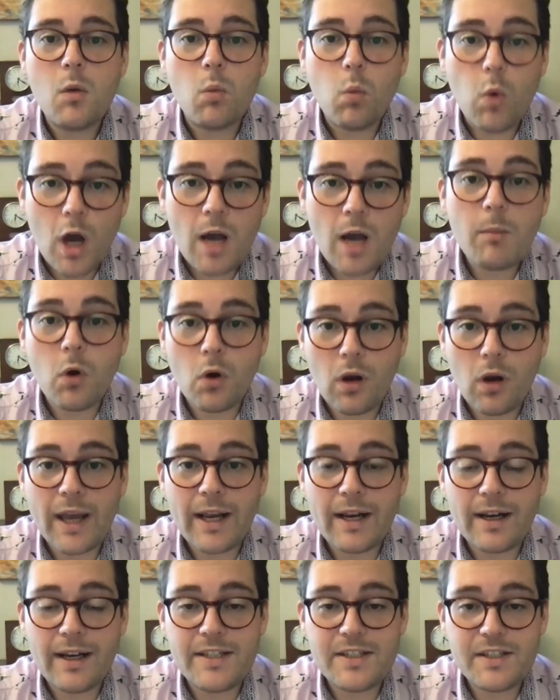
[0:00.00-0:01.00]
were more
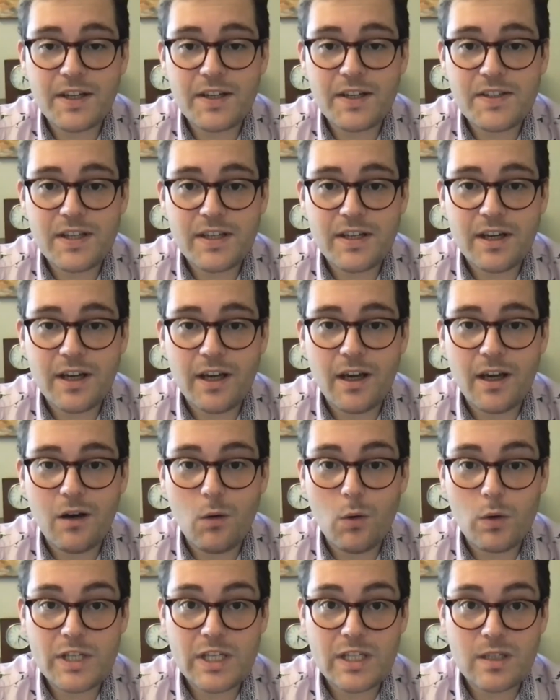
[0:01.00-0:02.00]
likely to consider
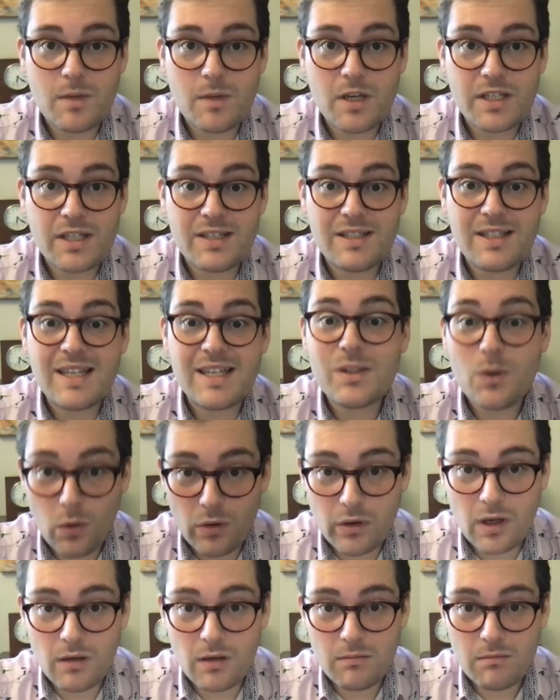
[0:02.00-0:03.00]
autism as a
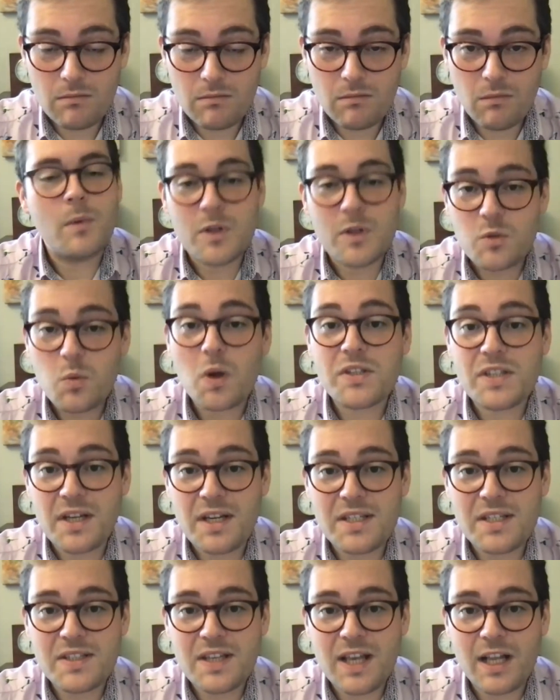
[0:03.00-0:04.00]
disorder, which was in
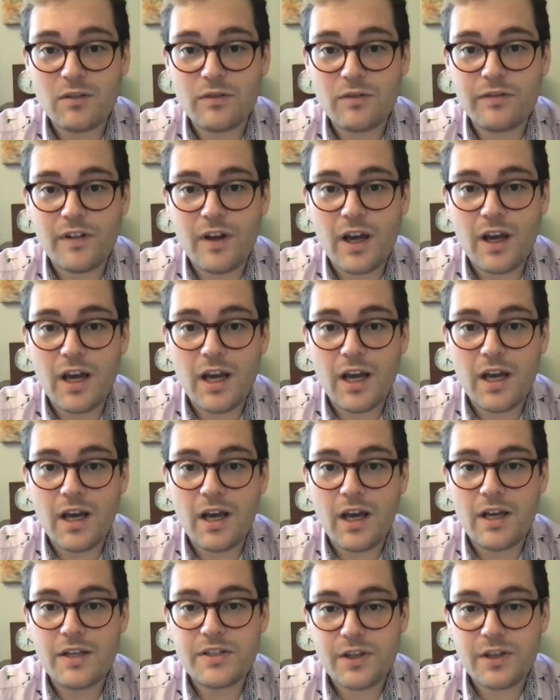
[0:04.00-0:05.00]
itself
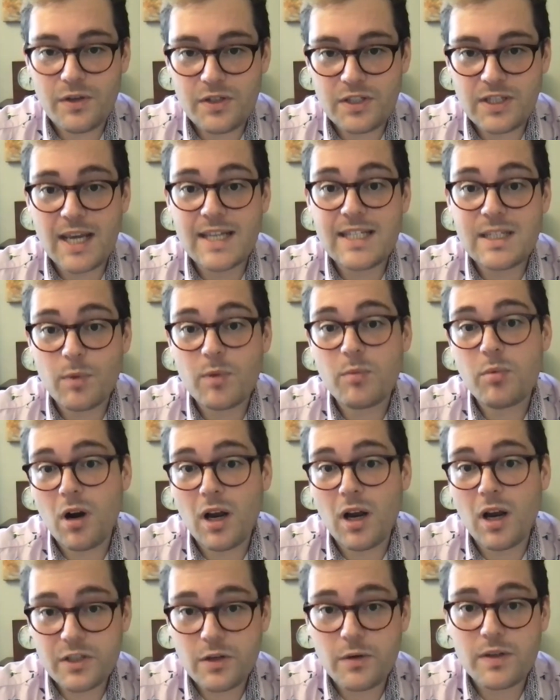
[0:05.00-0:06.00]
associated with
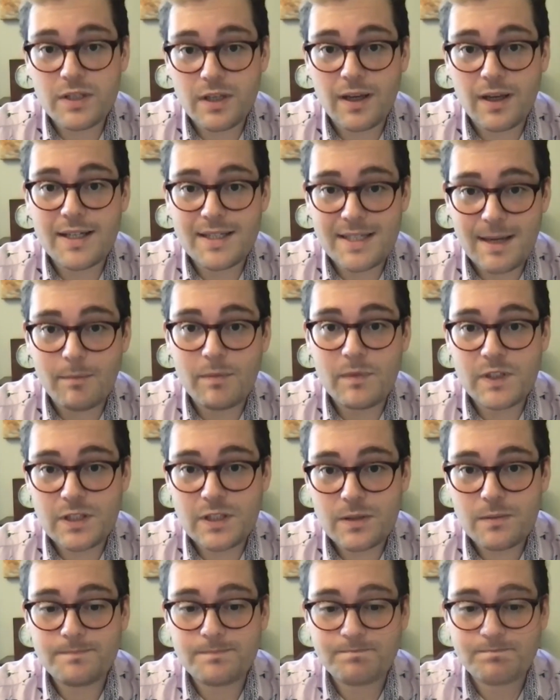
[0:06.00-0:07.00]
prior suicide
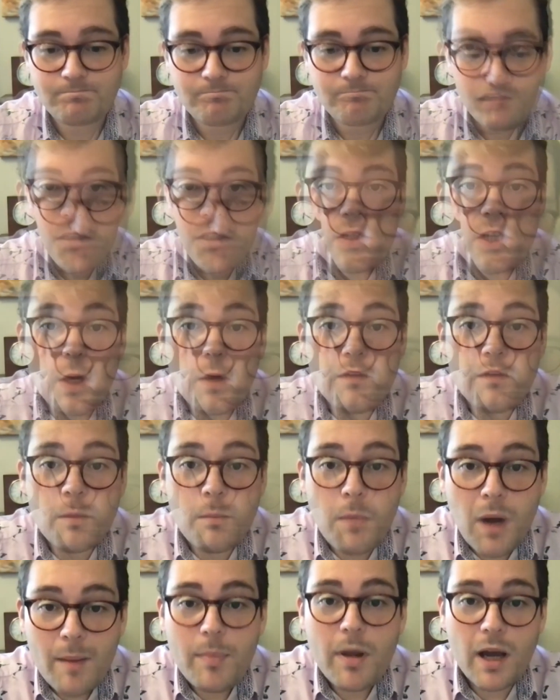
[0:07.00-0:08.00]
attempts. So from
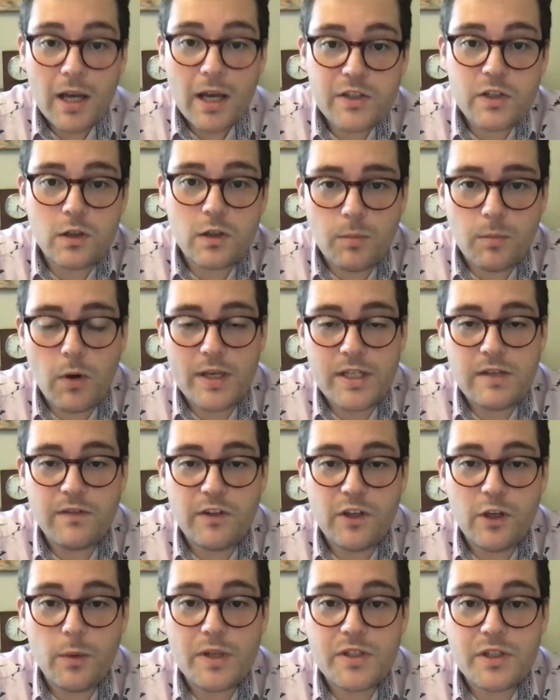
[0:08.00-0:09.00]
my personal point of
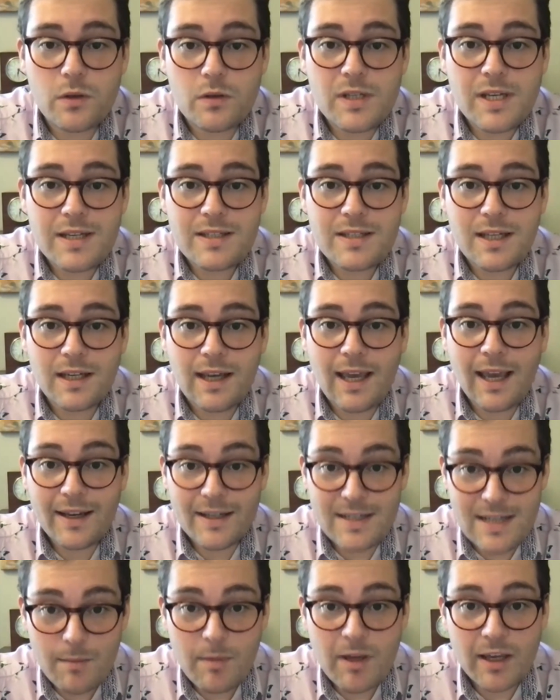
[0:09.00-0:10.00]
view as an autistic
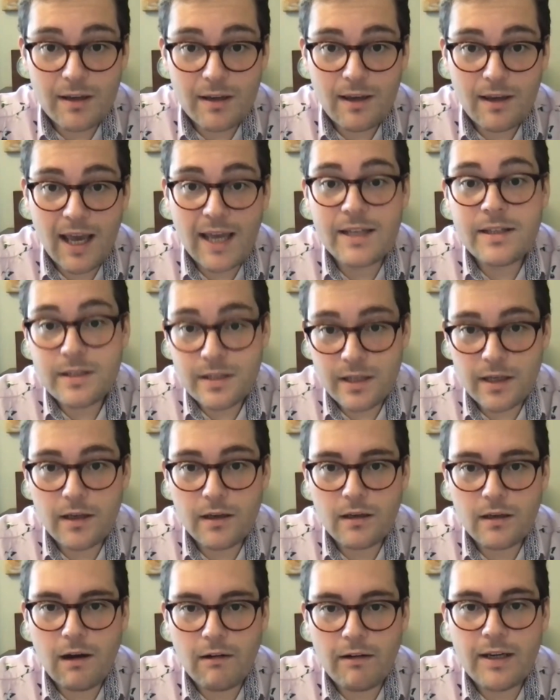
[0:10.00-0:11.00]
academic and
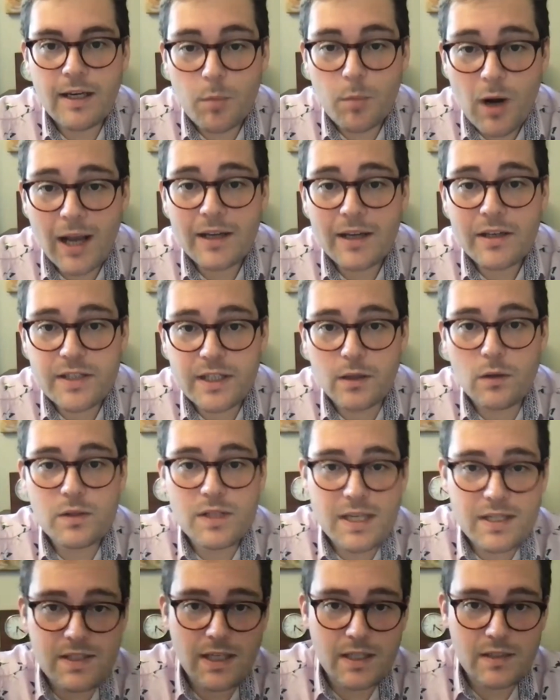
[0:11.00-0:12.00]
a currently practicing
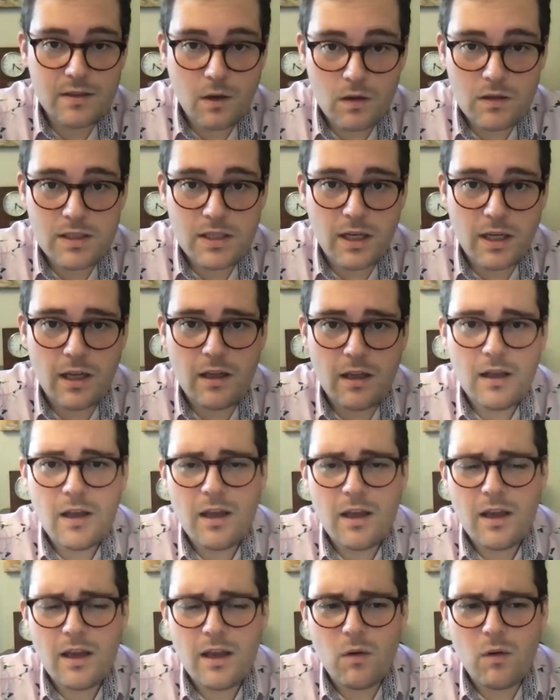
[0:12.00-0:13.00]
autistic doctor,
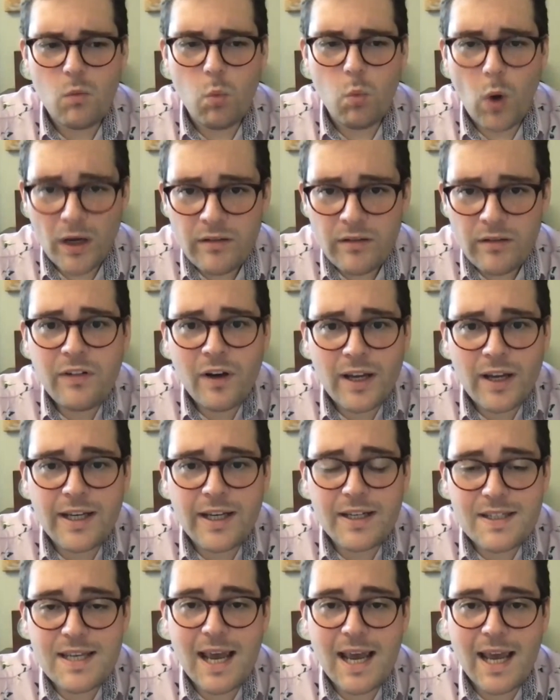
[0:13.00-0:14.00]
one
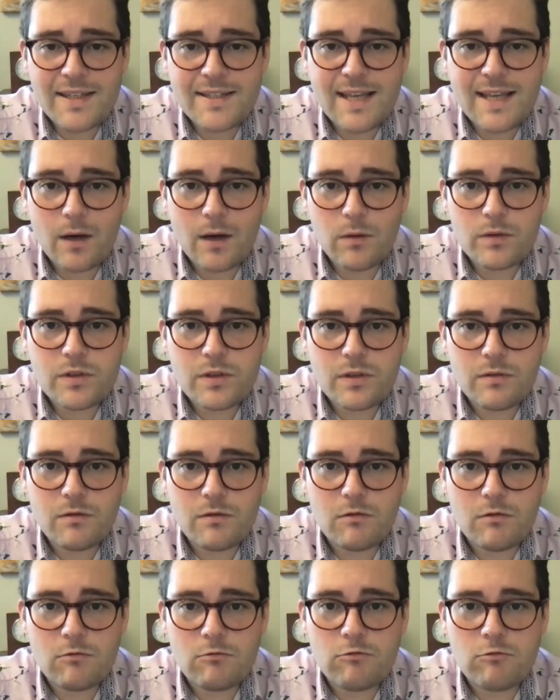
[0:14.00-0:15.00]
finding stands out
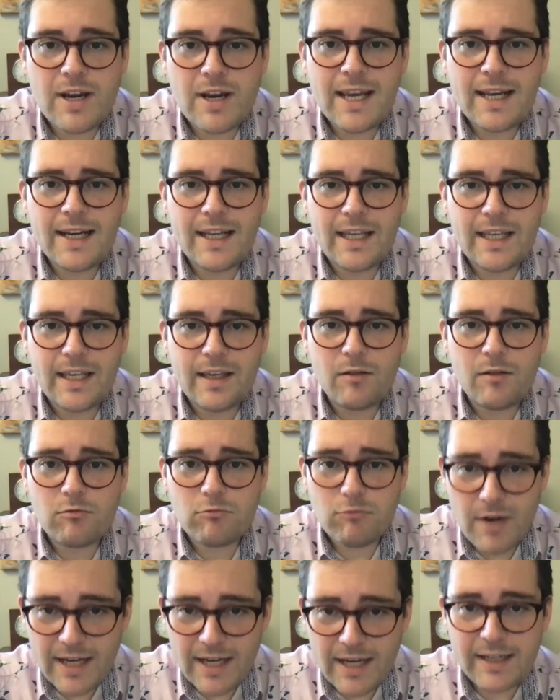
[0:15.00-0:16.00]
really,
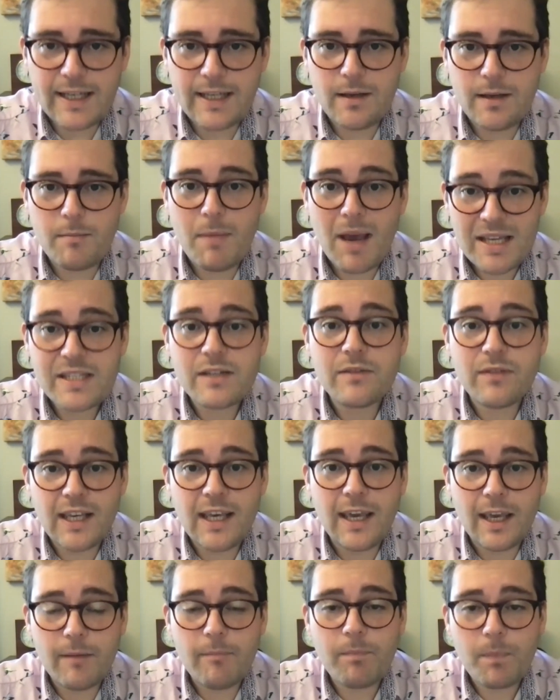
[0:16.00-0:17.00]
really massively
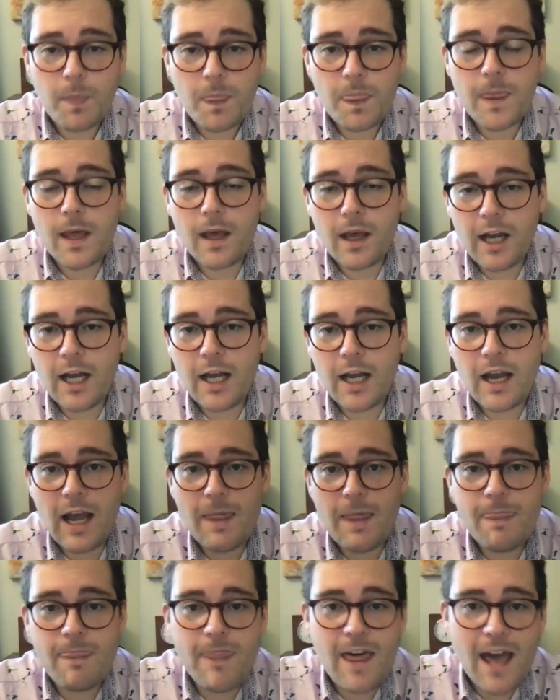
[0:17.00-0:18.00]
here.
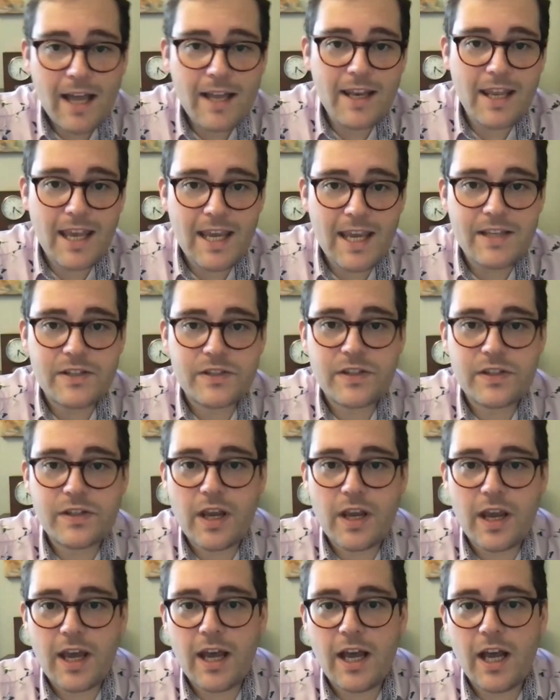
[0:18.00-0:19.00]
And that is
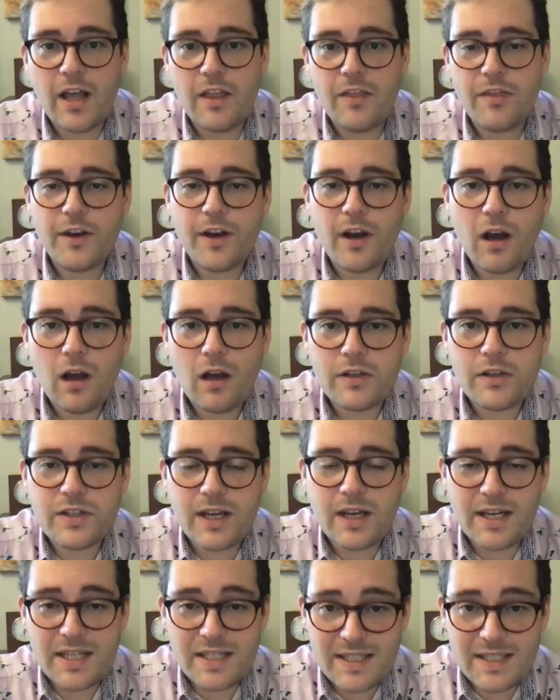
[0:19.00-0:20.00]
that our
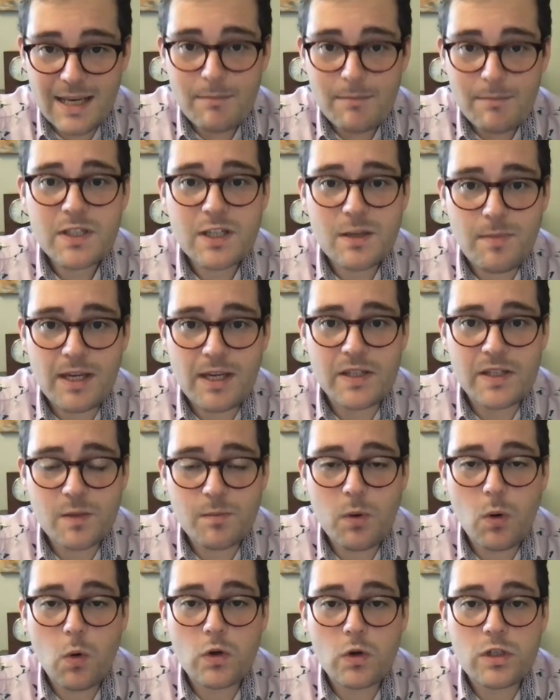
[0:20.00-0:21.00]
study seems to be in
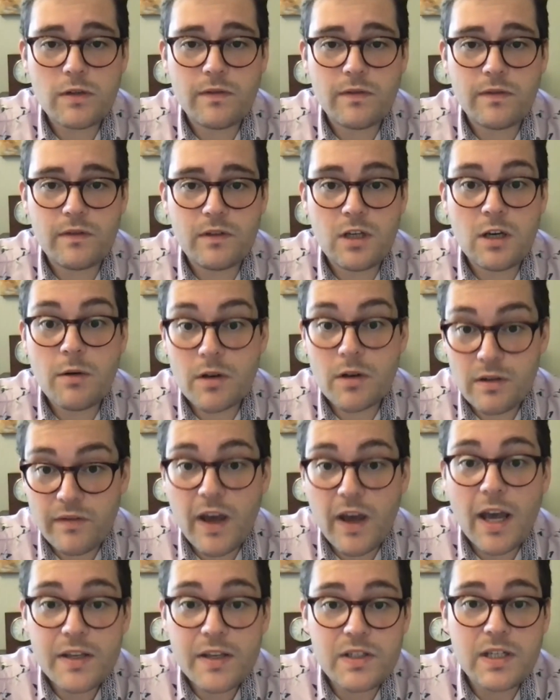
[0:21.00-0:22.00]
support of
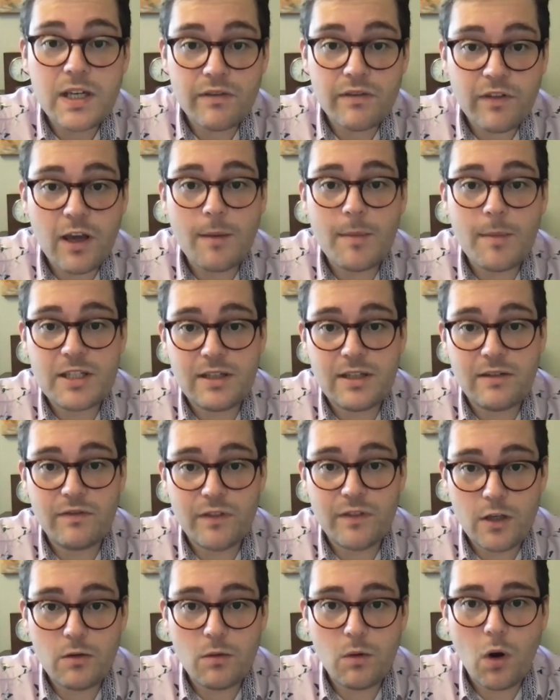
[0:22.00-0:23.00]
neurodiversity affirmative
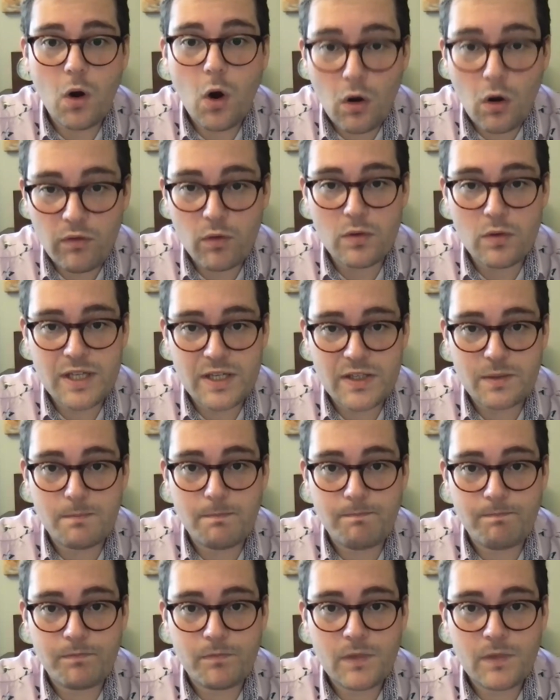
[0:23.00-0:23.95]
view of autism.